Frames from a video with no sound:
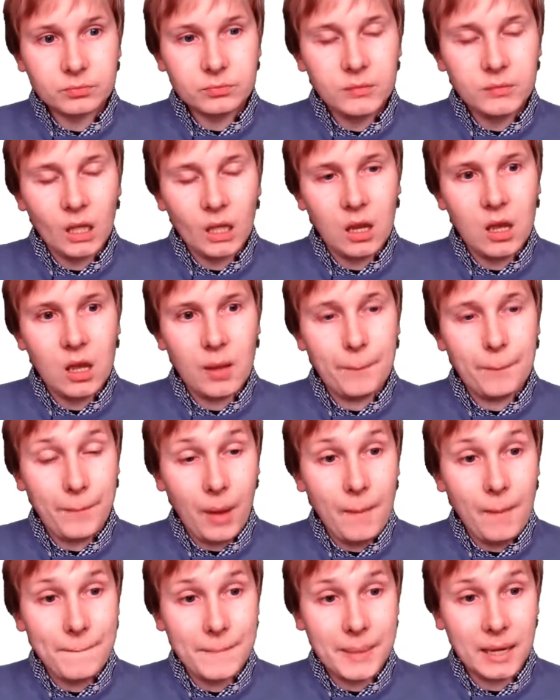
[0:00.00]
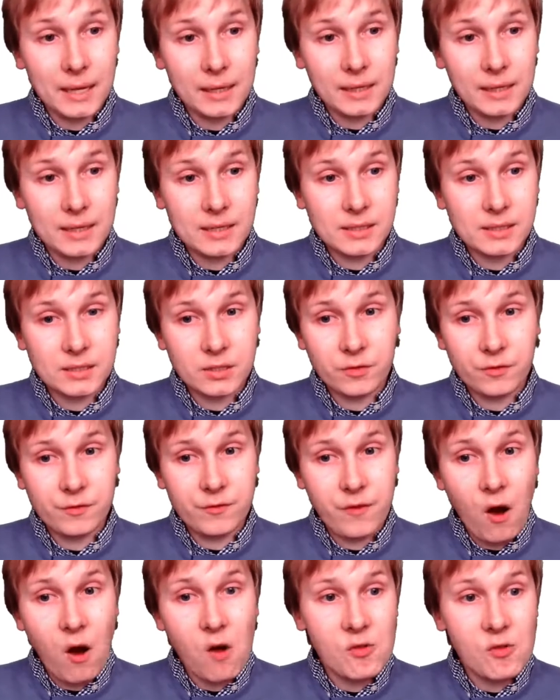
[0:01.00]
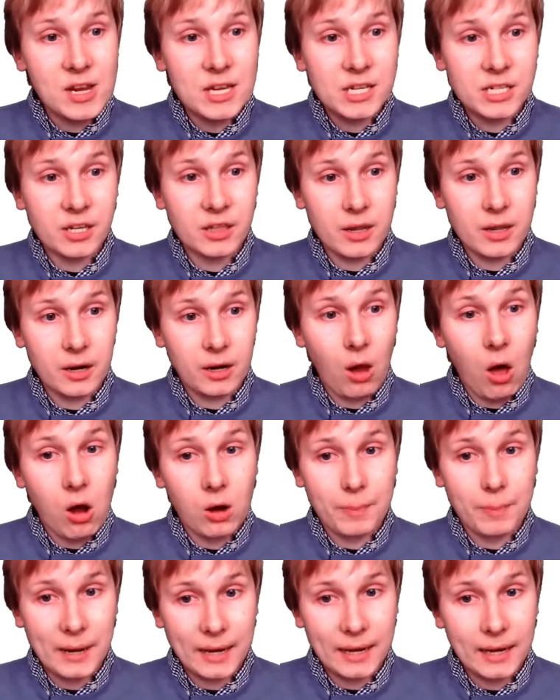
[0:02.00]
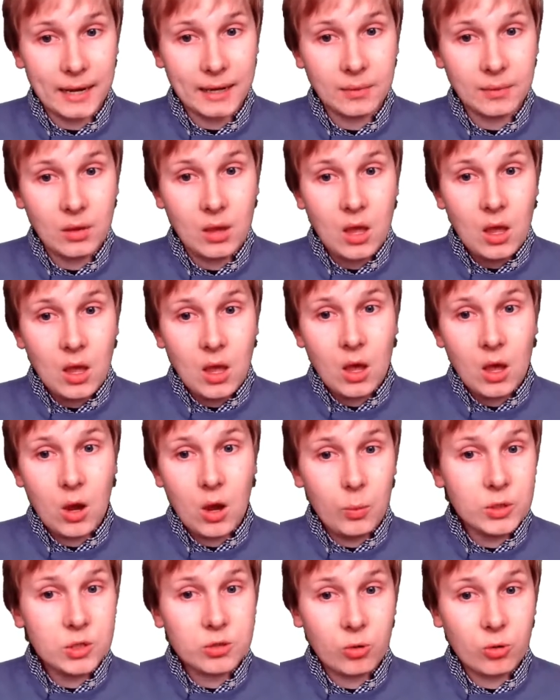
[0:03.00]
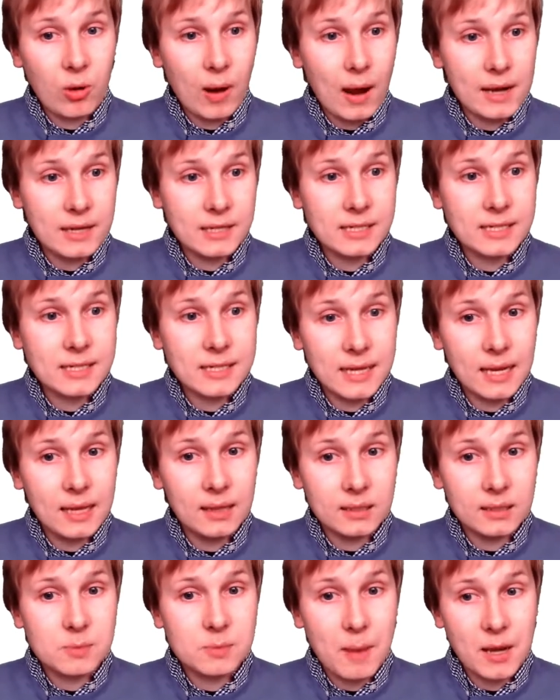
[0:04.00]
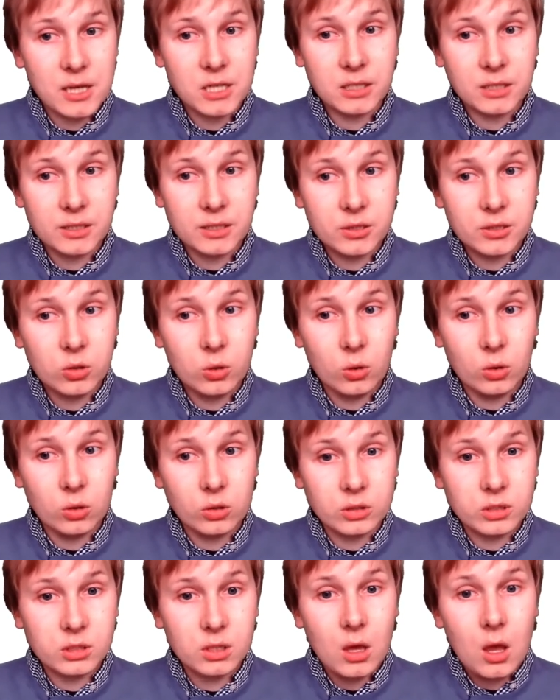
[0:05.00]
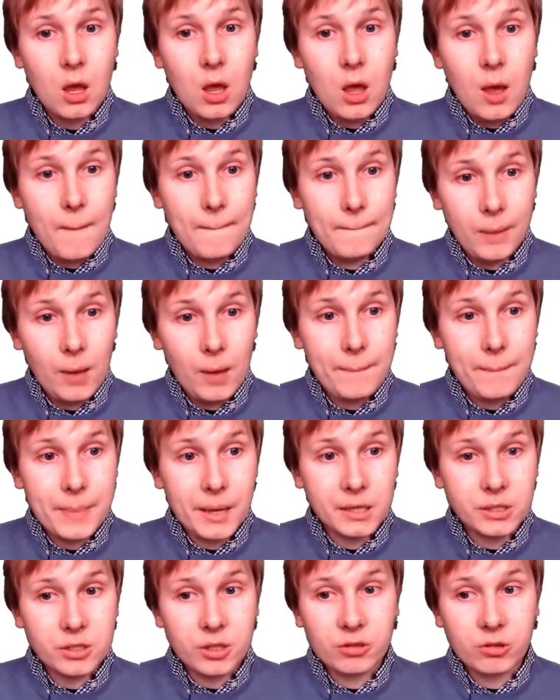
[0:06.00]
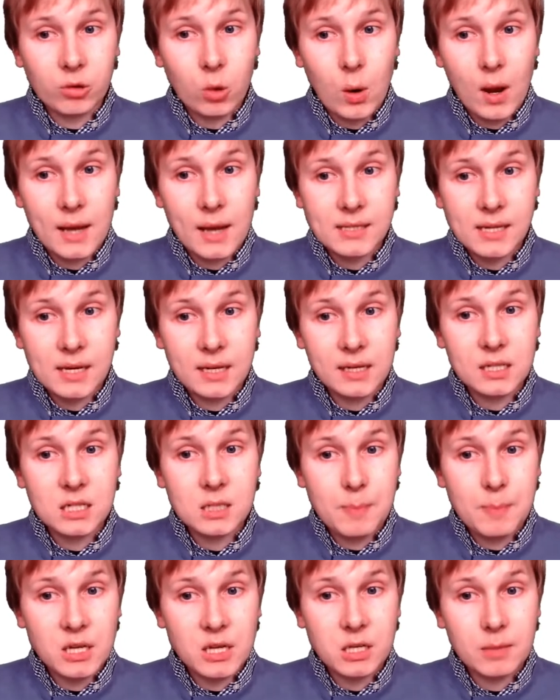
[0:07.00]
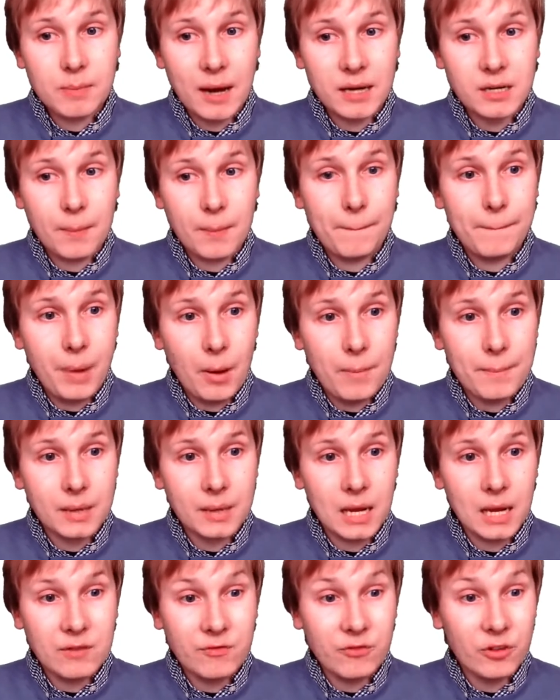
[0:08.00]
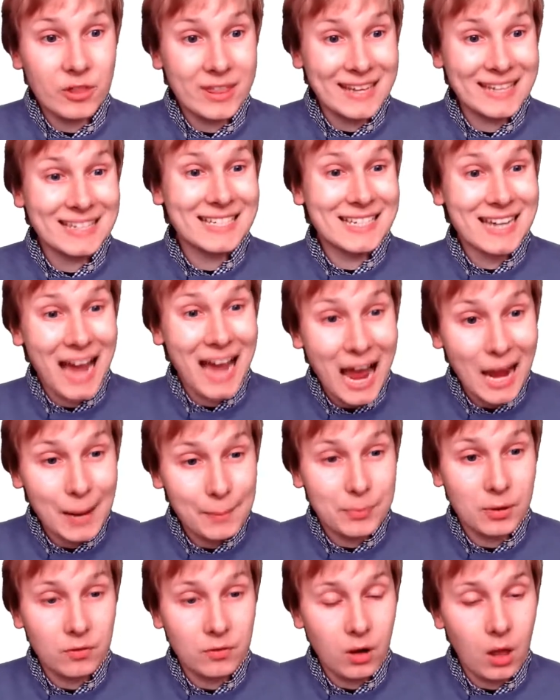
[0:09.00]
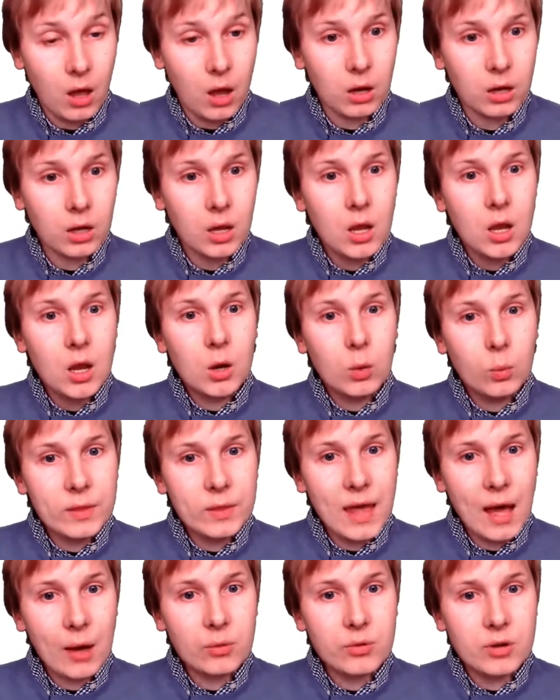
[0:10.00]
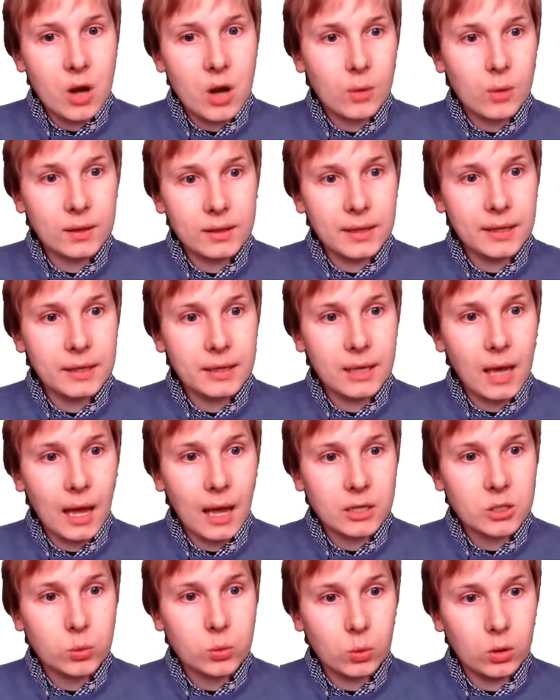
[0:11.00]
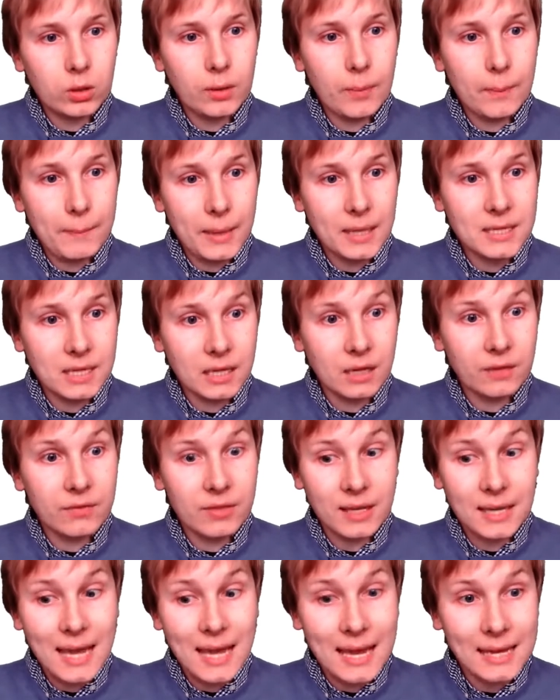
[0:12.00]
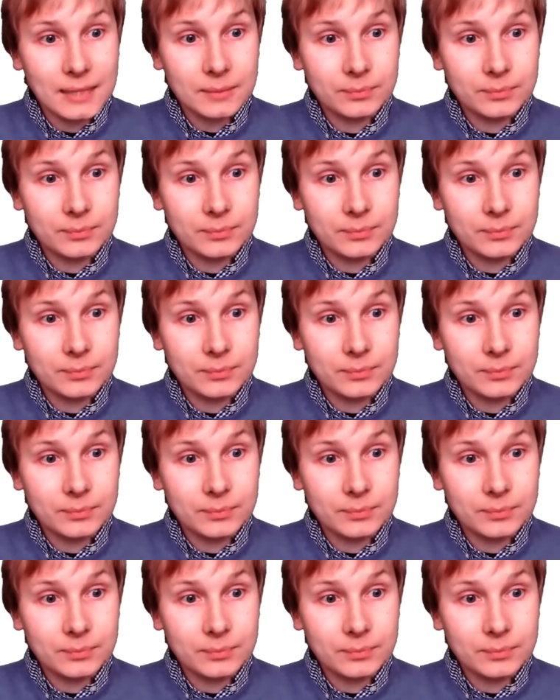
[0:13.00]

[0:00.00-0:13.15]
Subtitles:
Bumping is far easier than lockpicking, which requires skill and specialist tools. Bumping just requires a specially made bump key for the type of lock without knowing the actual bitting of the key.